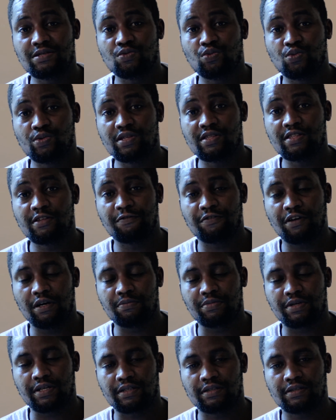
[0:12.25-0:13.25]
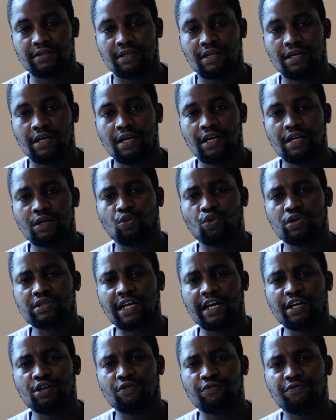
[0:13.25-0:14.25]
with the fabrics. What
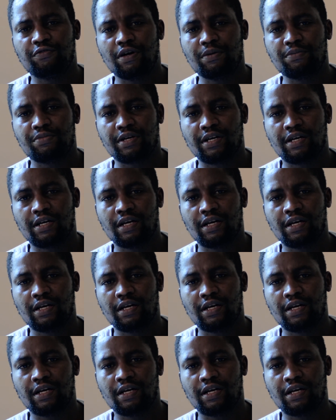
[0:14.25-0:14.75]
kind of fabric